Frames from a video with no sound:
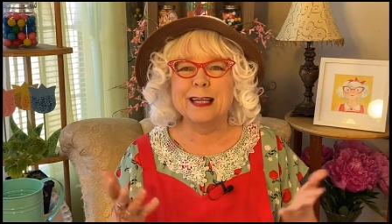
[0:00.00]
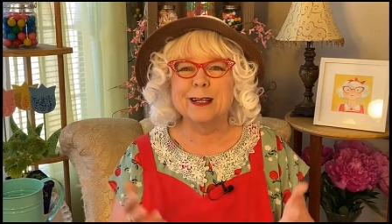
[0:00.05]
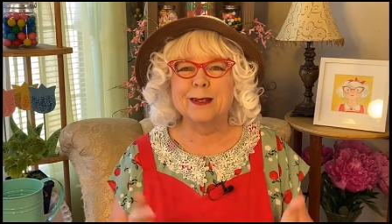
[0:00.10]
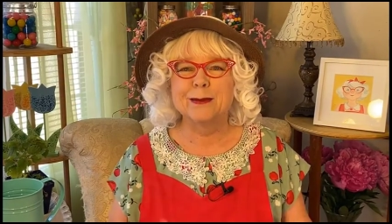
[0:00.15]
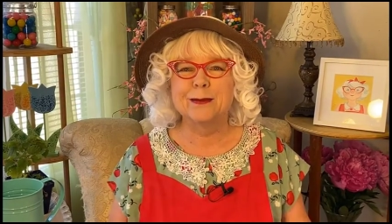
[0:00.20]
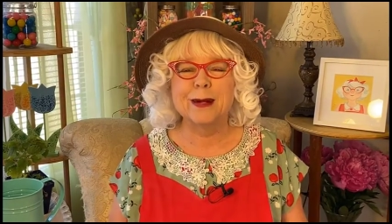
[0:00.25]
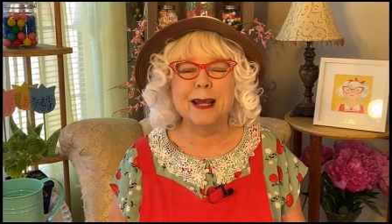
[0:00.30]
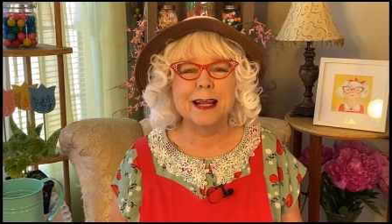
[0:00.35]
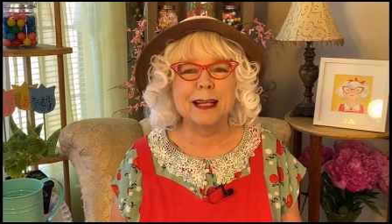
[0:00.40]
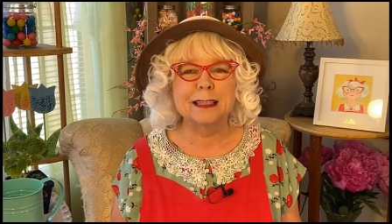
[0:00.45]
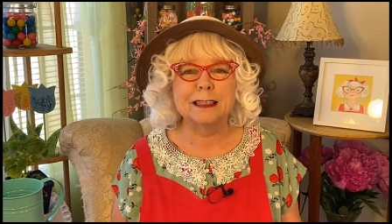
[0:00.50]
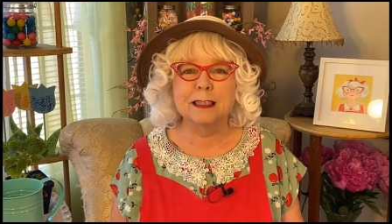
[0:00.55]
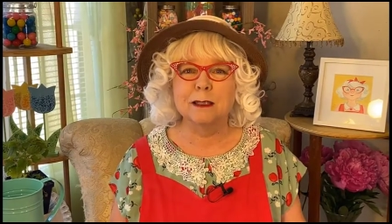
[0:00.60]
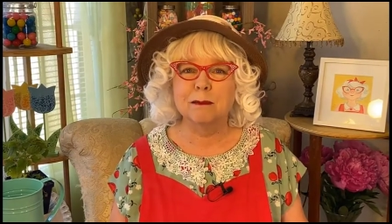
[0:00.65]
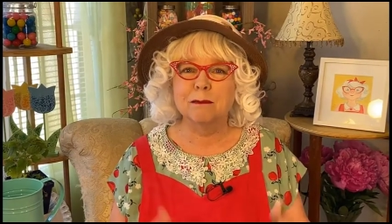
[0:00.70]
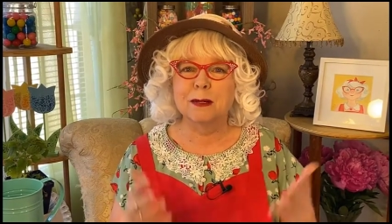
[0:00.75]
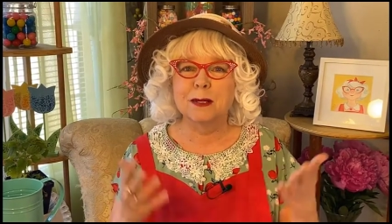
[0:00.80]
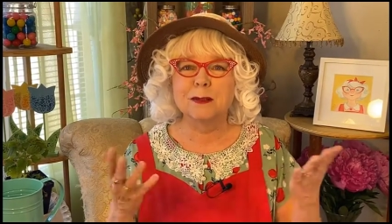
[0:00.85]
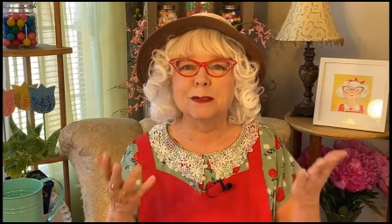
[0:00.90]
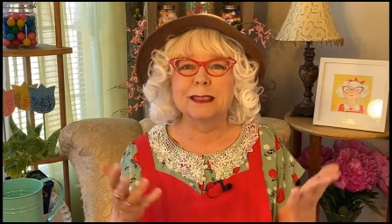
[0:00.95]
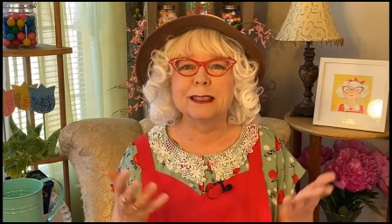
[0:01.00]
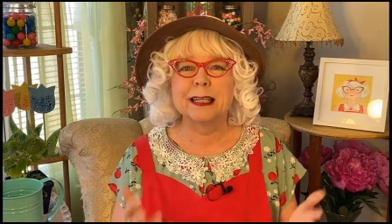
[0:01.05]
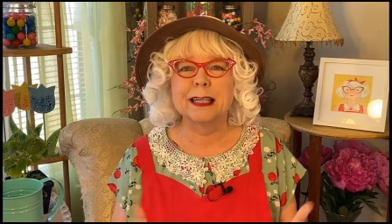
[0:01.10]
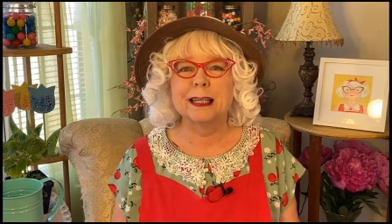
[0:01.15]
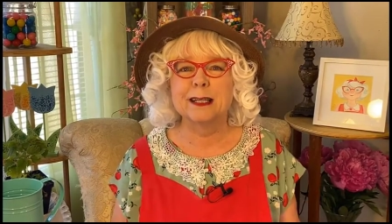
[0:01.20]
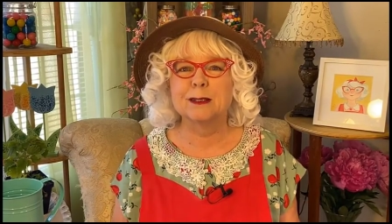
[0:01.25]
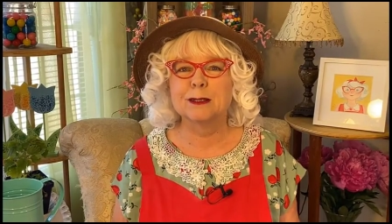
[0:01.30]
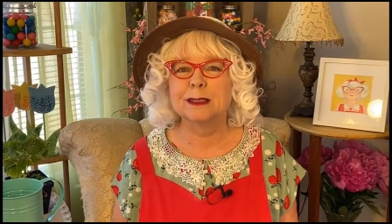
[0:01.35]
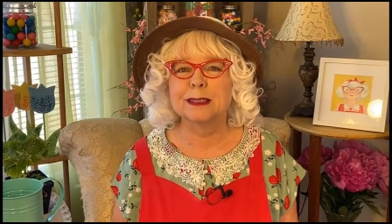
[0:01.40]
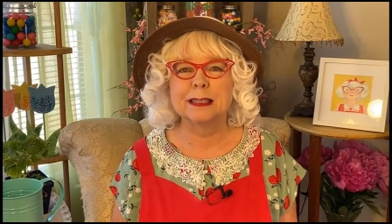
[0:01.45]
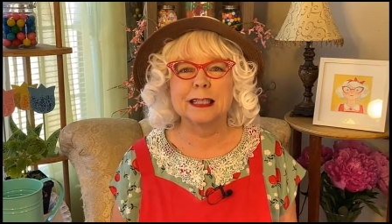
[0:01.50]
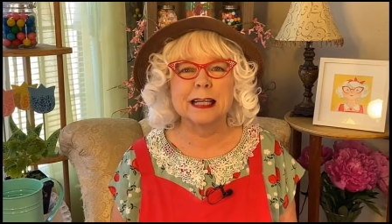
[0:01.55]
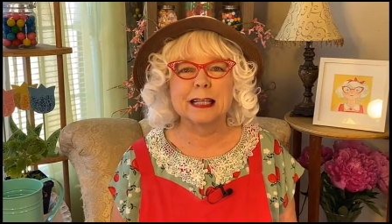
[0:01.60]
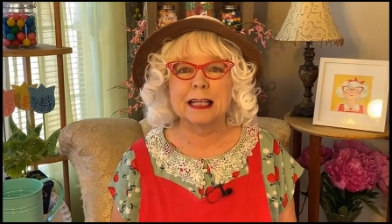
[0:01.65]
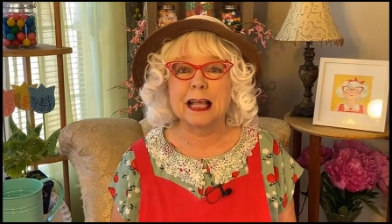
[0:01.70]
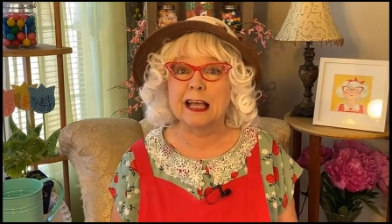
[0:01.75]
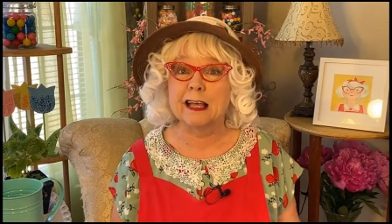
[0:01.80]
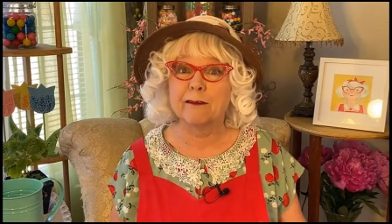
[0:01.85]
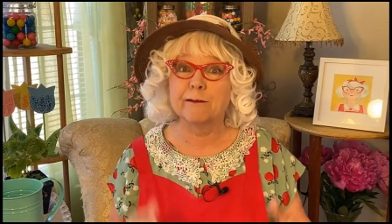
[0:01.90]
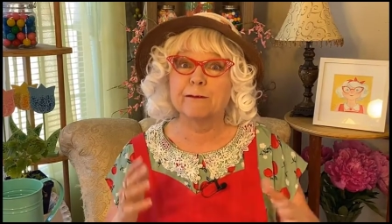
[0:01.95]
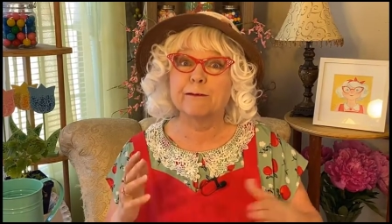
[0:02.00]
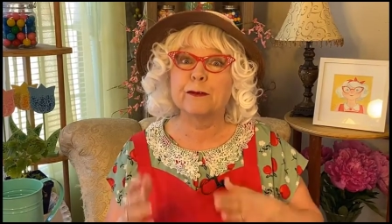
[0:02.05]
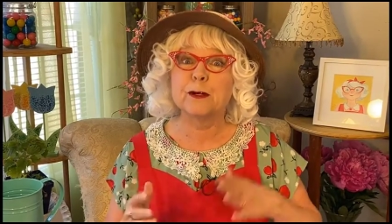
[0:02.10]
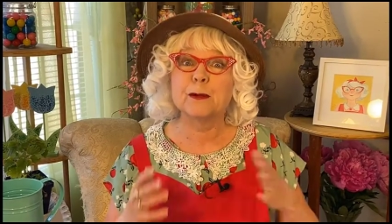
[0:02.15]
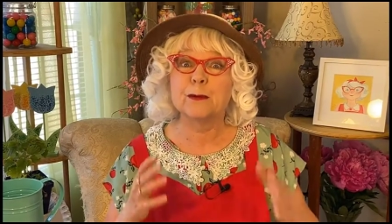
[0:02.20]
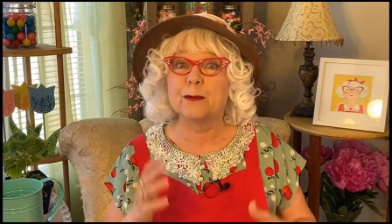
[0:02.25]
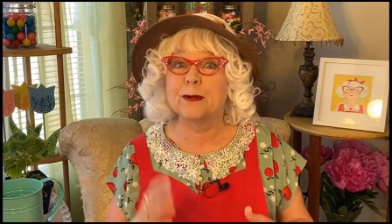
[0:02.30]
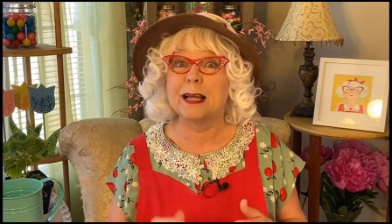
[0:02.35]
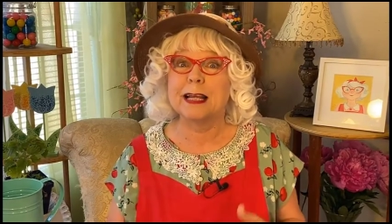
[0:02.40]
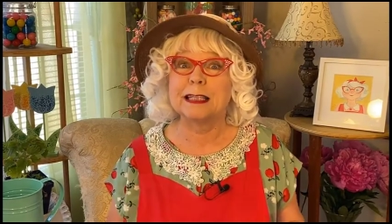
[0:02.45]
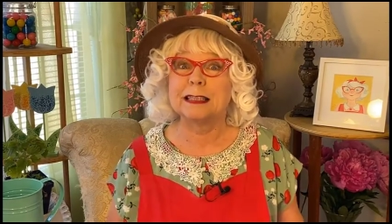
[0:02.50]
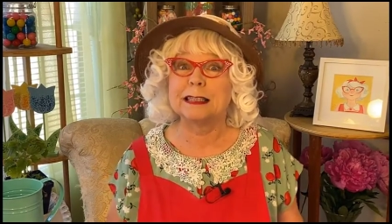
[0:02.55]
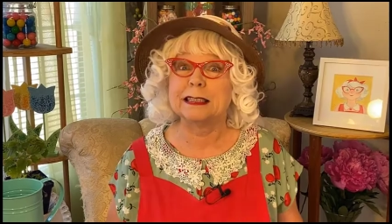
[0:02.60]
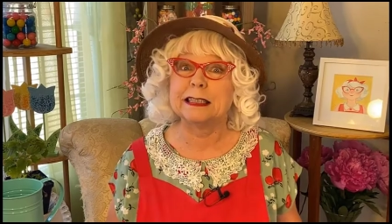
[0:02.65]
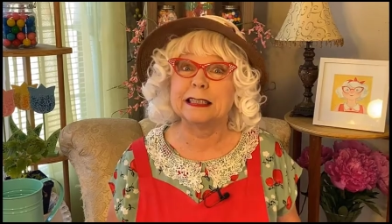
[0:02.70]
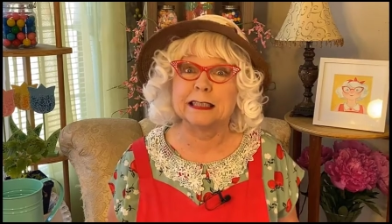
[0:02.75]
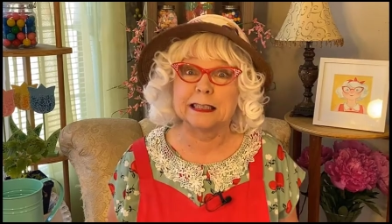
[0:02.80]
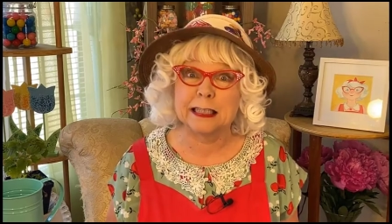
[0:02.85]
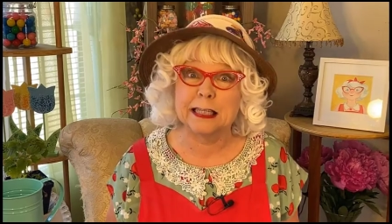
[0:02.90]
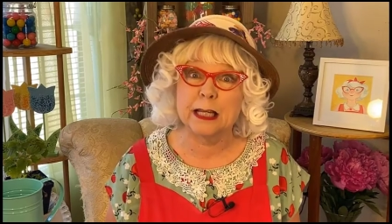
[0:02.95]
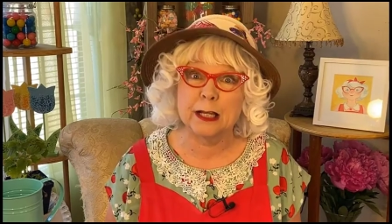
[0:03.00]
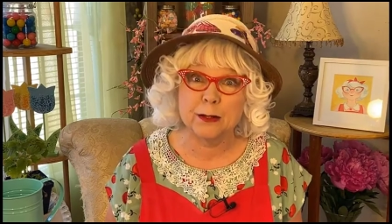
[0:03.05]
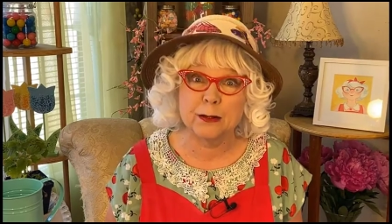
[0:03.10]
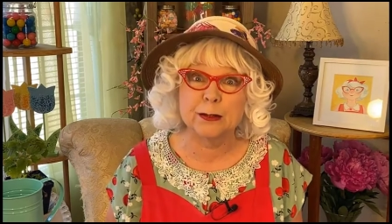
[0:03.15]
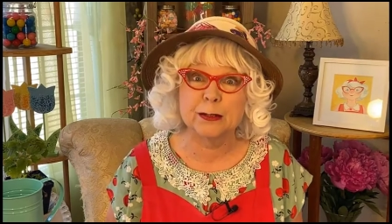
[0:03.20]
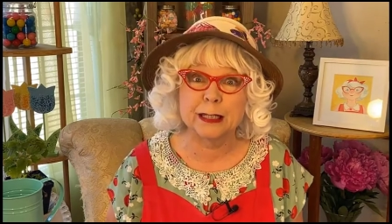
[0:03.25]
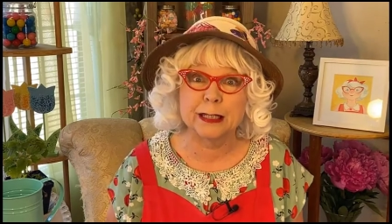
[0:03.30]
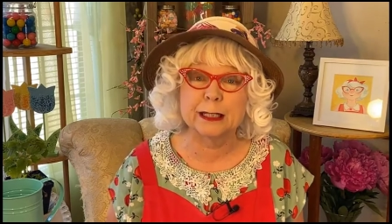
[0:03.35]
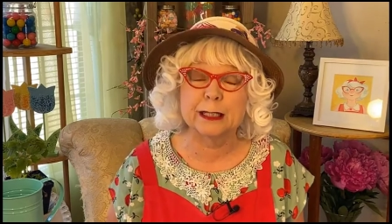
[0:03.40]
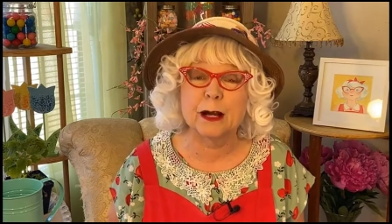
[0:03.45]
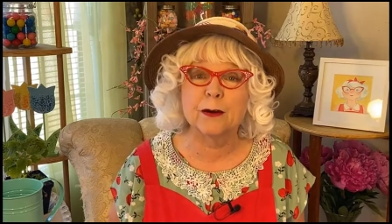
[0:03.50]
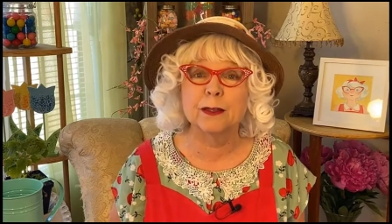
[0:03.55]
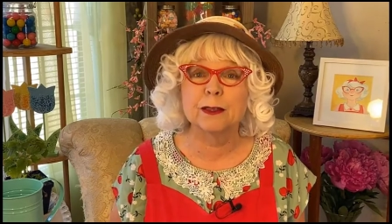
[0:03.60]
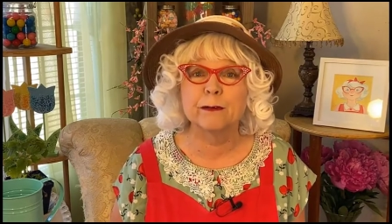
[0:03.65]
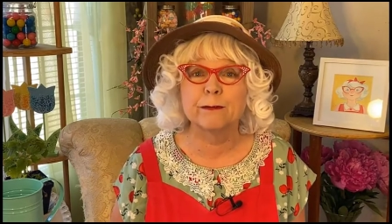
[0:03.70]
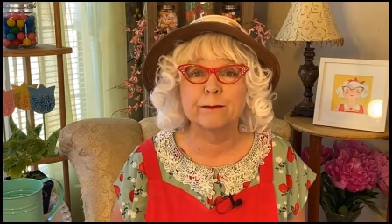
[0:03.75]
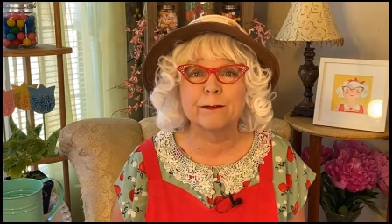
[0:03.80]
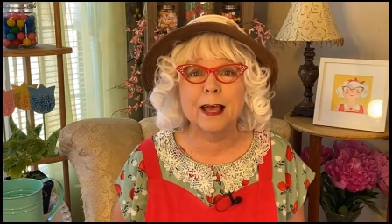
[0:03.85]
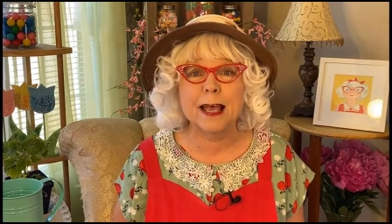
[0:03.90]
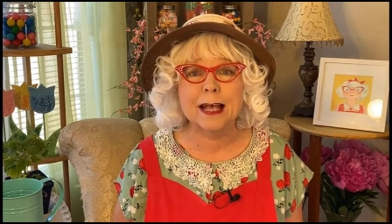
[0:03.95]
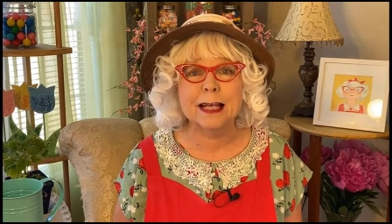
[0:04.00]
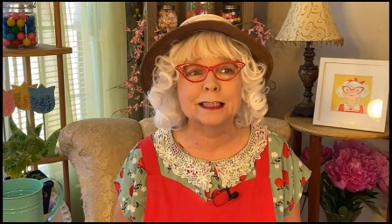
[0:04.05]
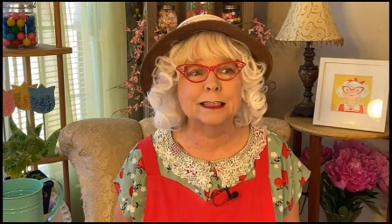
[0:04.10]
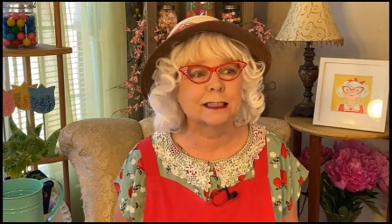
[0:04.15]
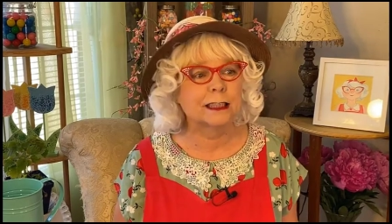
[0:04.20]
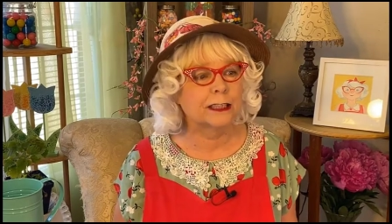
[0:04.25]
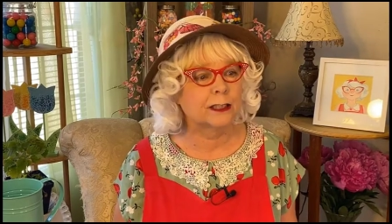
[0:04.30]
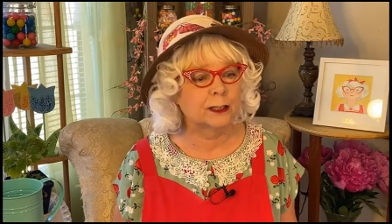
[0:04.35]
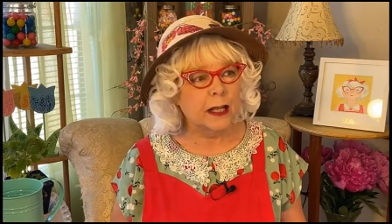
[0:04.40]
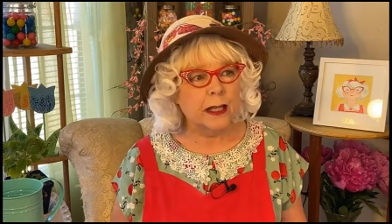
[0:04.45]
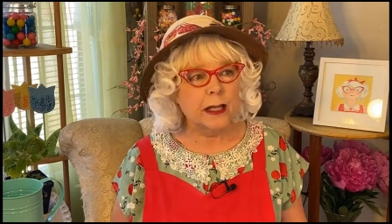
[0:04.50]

A race, and most kiddos think like a foot race to see who could go the fastest,